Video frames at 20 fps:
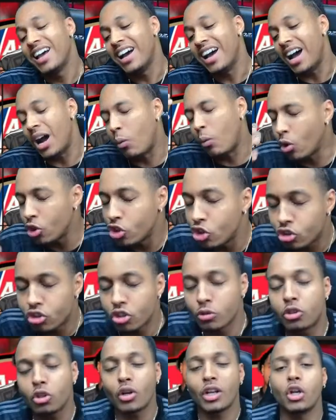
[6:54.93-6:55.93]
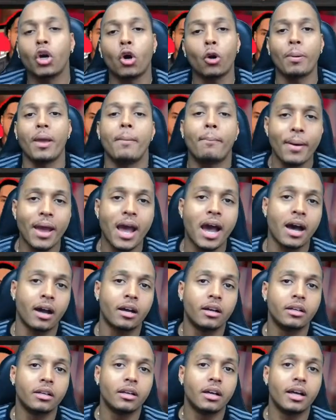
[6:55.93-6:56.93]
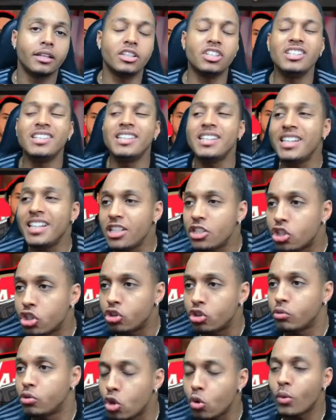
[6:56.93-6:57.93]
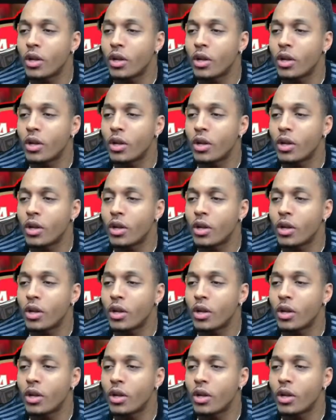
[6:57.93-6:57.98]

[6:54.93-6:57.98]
I want you to do a little bit better. You need to do